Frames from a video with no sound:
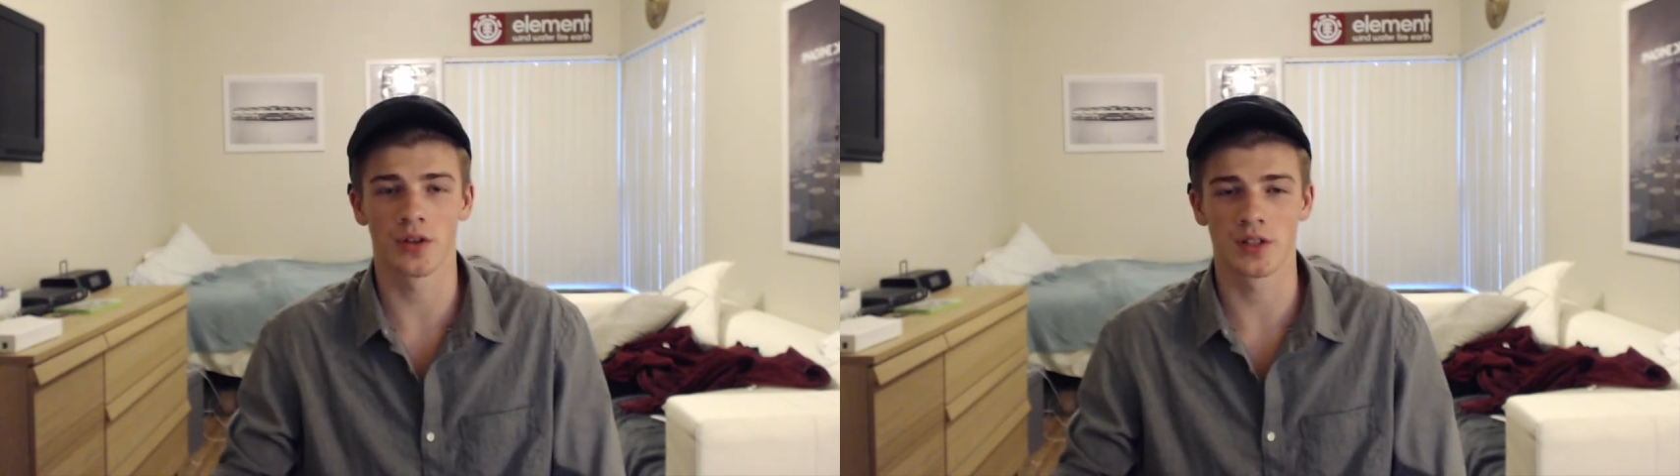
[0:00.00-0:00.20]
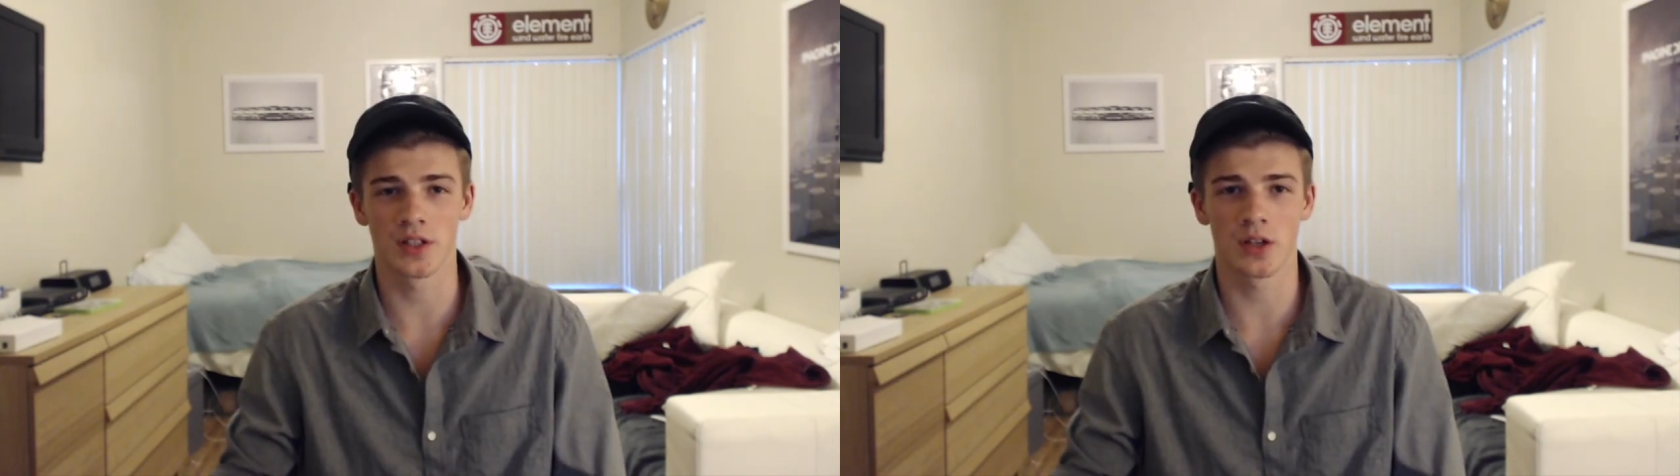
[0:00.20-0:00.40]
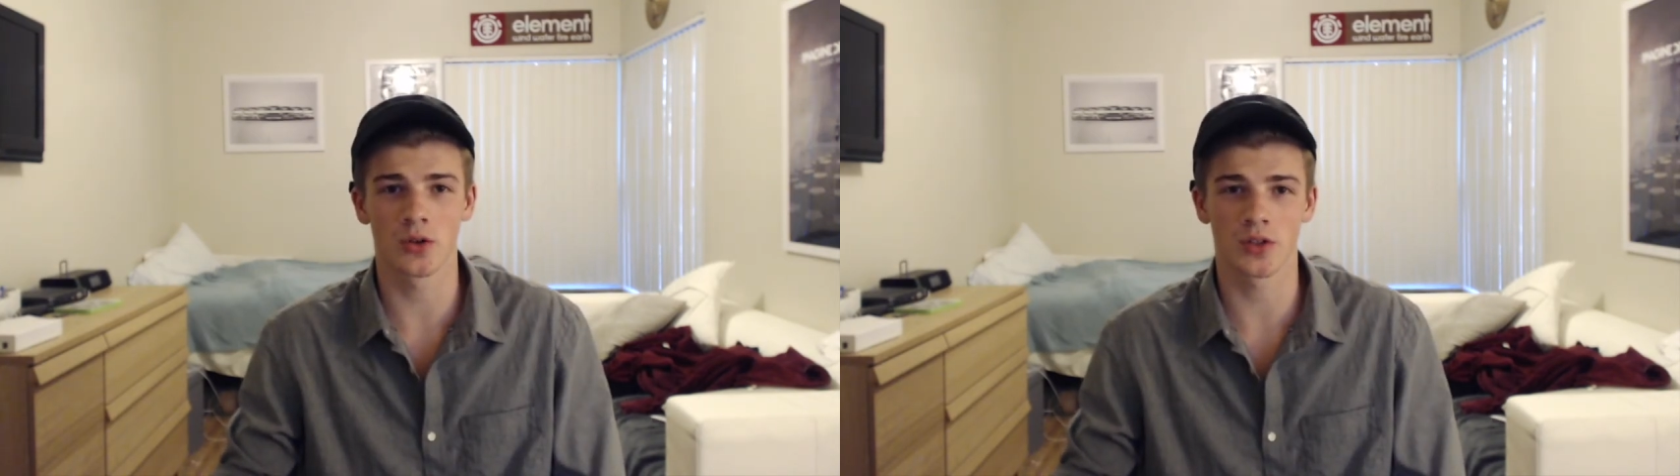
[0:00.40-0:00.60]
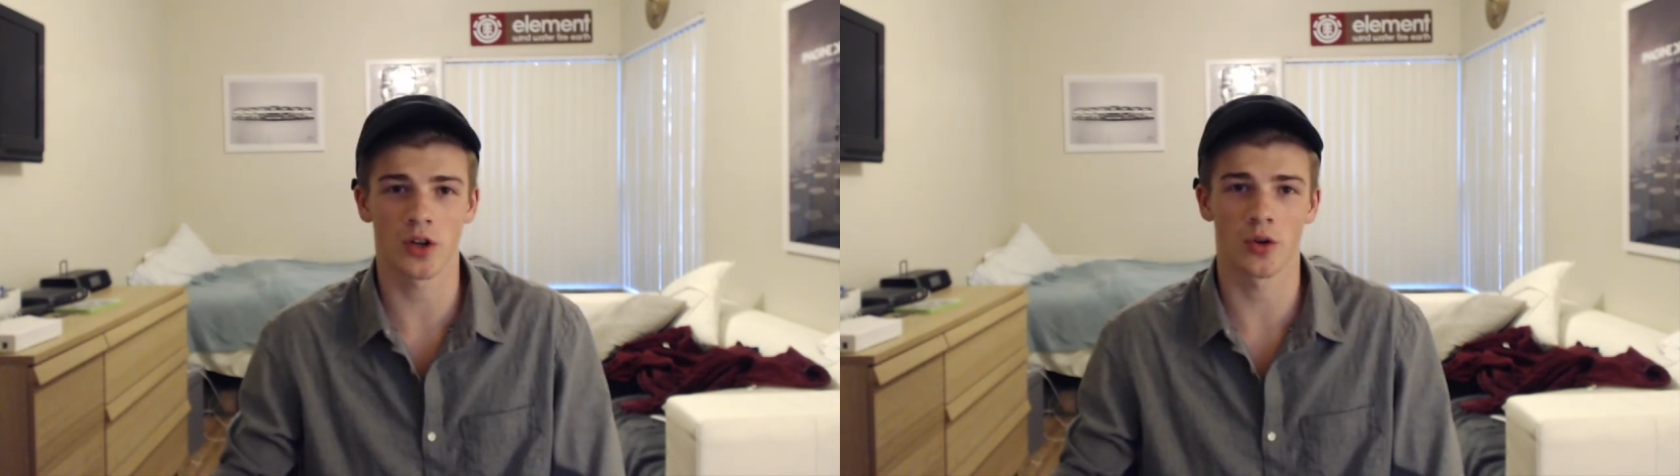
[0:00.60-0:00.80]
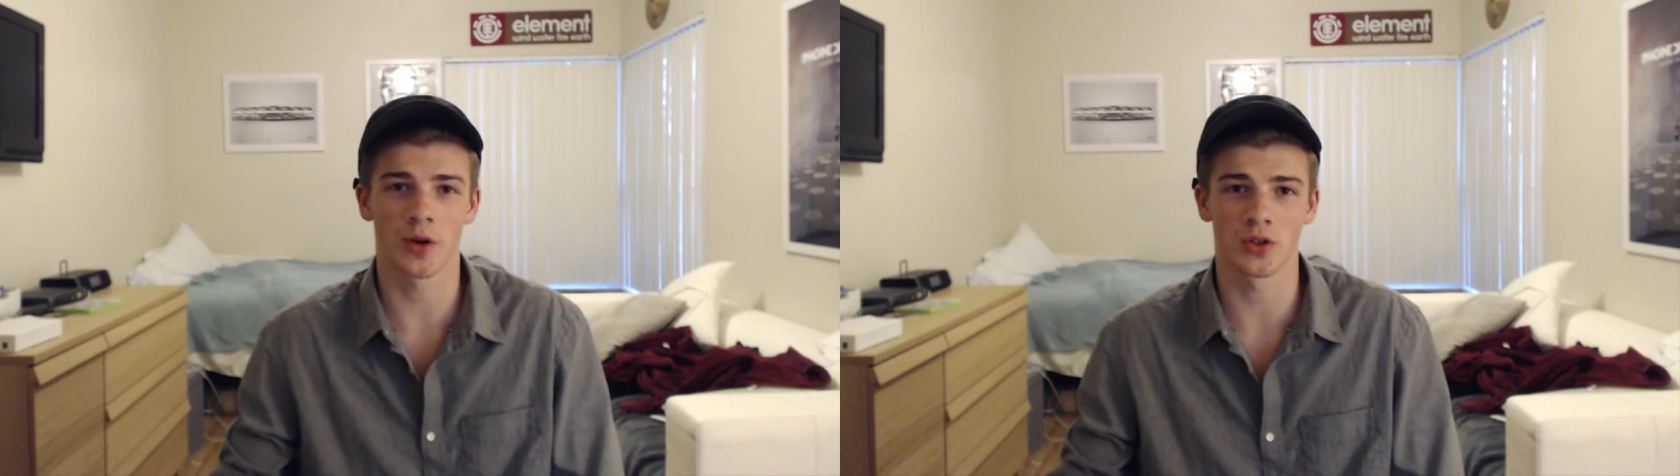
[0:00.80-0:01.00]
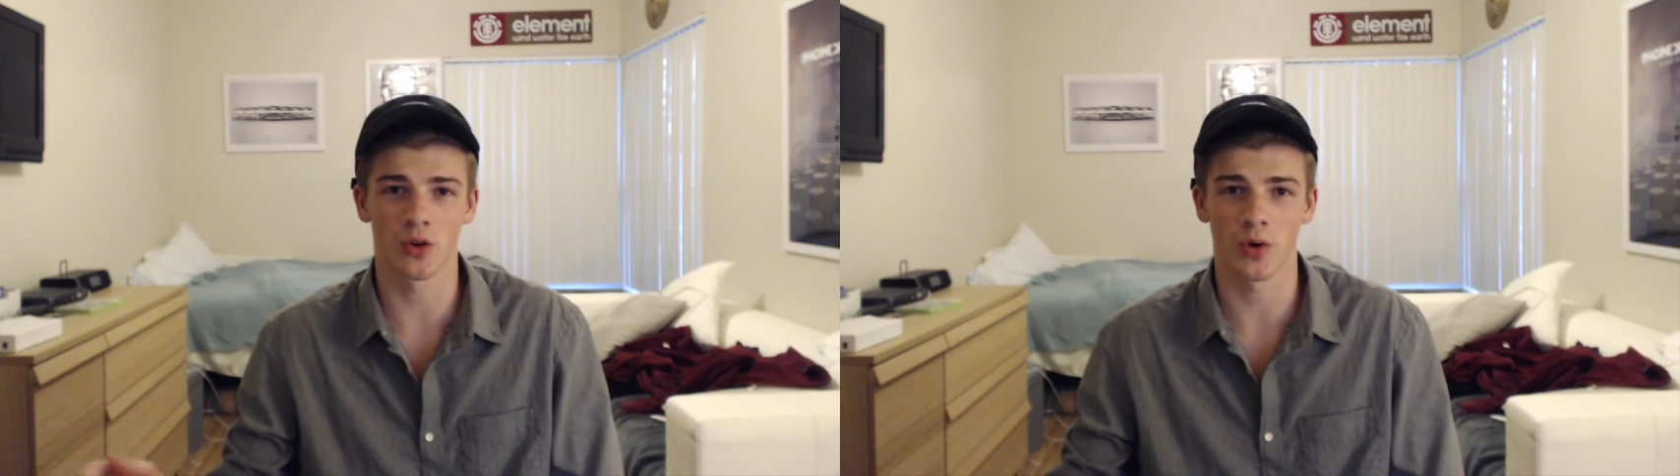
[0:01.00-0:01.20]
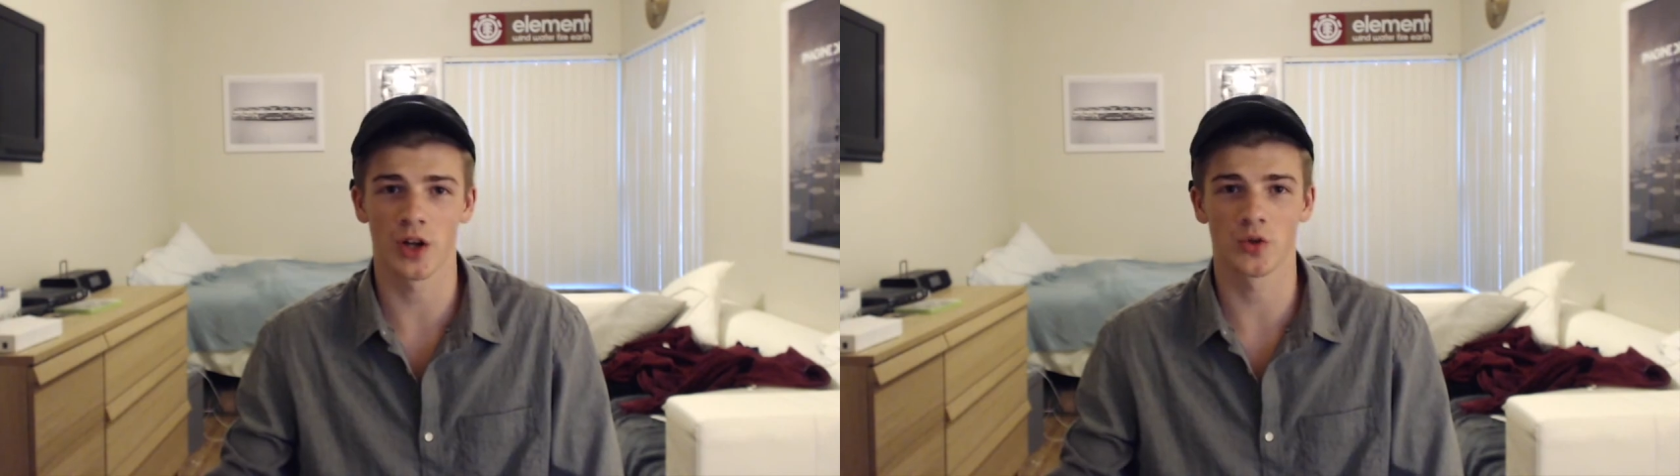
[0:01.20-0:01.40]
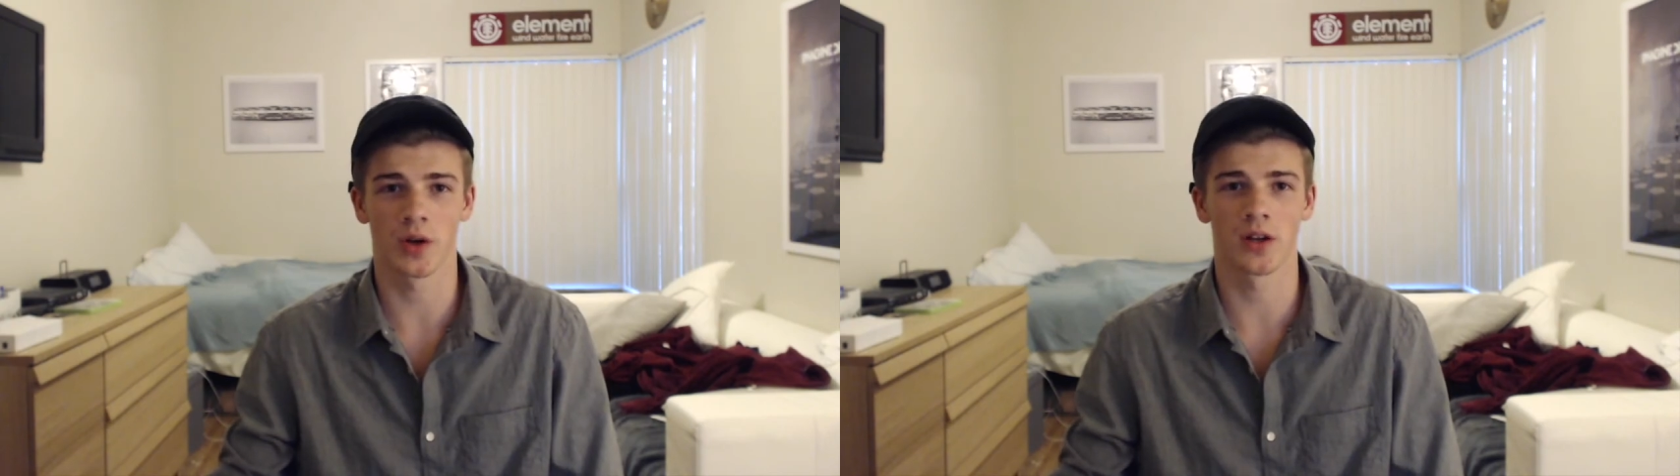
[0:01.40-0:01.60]
the seniors that are about to
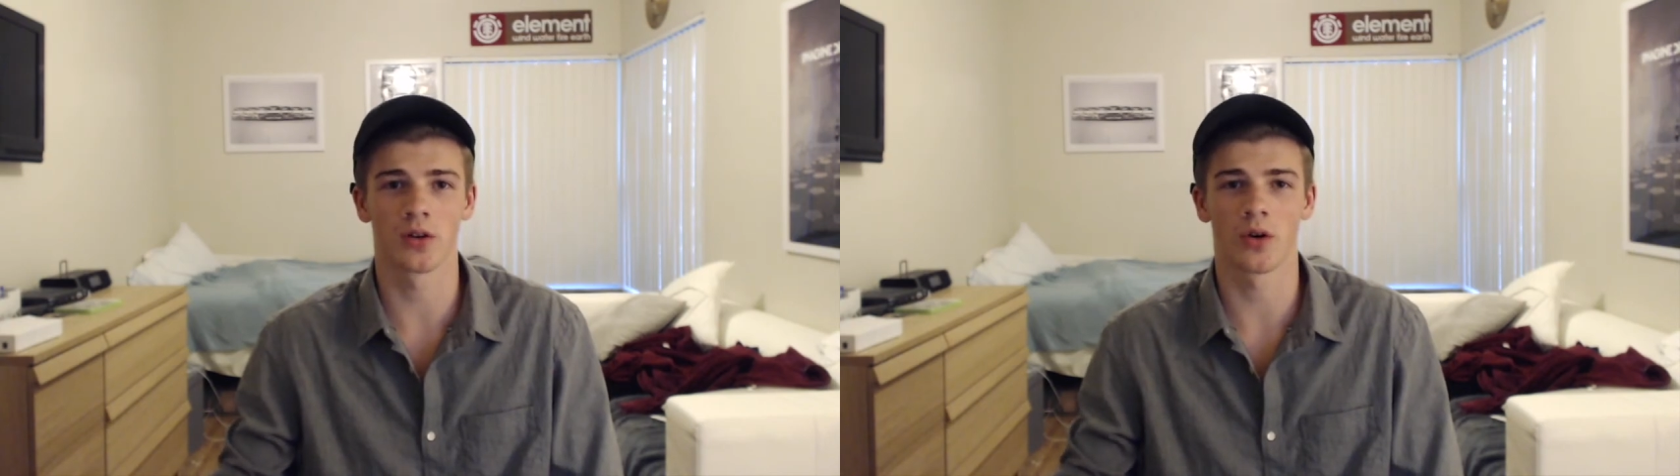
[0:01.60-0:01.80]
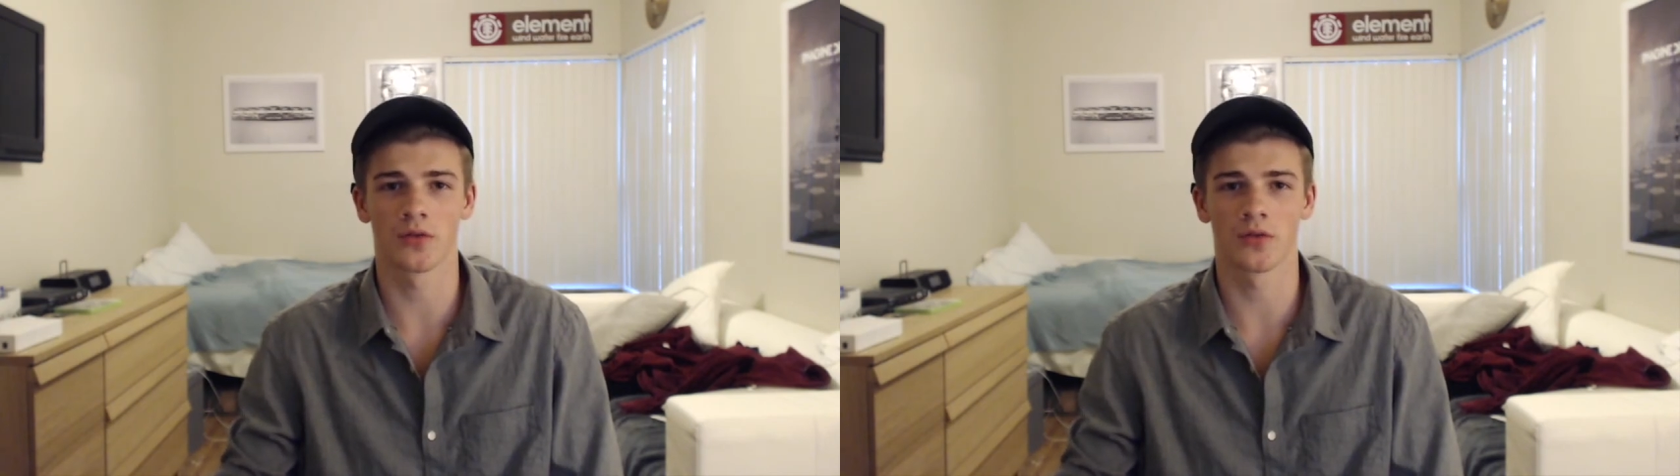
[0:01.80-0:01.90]
graduate and go